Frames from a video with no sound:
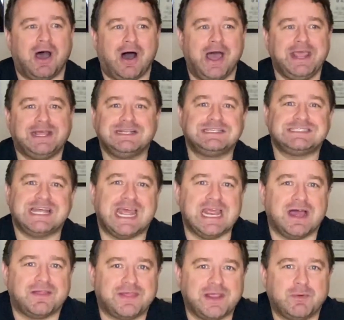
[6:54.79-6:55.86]
I can
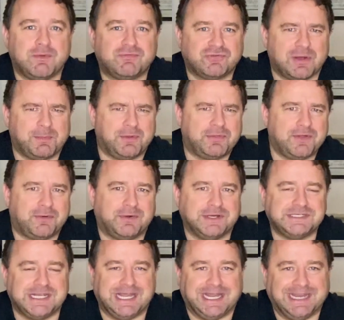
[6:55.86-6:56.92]
say, I think with some
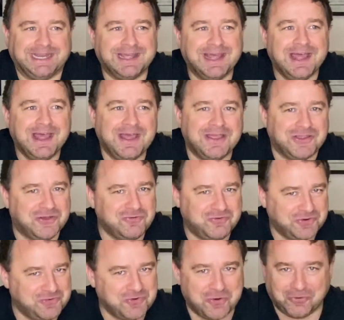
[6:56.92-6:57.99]
authority, you
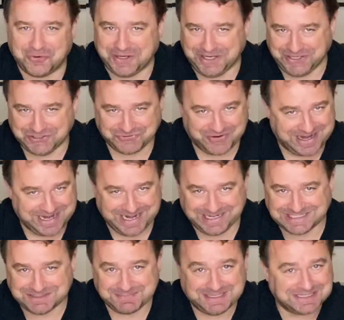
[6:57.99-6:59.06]
do not need
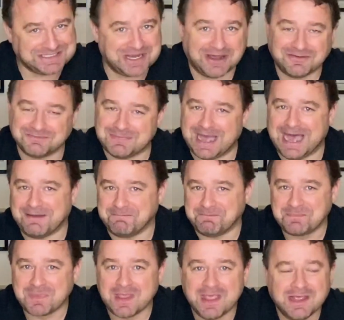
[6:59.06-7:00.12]
training to be a tough man.
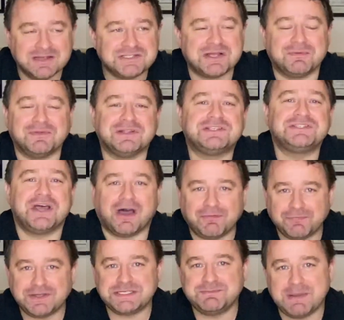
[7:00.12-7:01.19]
Some of the
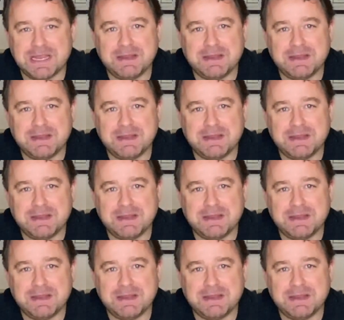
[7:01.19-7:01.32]
toughest